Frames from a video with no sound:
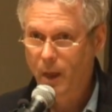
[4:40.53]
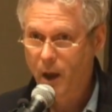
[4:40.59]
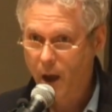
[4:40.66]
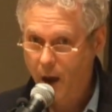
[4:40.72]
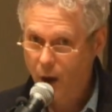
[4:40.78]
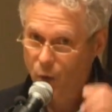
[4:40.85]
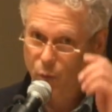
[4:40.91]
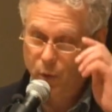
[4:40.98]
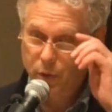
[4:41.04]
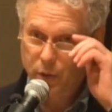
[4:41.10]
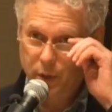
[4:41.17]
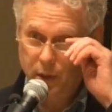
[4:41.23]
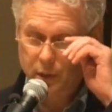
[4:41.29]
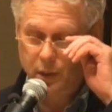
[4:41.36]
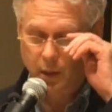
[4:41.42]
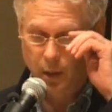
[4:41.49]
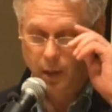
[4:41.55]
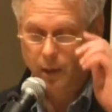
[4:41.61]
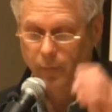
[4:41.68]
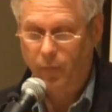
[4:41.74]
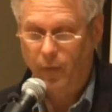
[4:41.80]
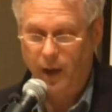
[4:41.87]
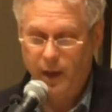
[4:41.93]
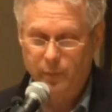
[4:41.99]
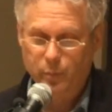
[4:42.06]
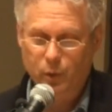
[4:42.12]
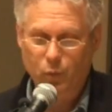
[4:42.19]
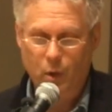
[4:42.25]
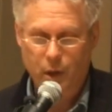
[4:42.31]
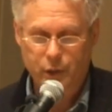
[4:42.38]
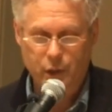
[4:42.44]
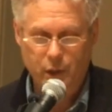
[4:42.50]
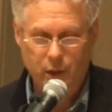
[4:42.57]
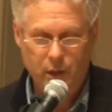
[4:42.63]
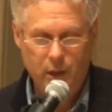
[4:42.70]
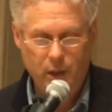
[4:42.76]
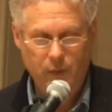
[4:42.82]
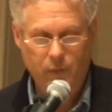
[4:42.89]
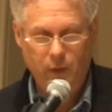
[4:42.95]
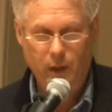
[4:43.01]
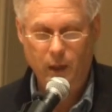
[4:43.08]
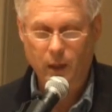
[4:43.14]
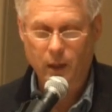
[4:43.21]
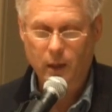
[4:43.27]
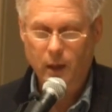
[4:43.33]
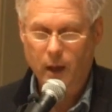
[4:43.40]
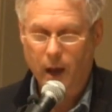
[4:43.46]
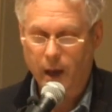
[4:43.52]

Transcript: How were these? If I had been watching TV,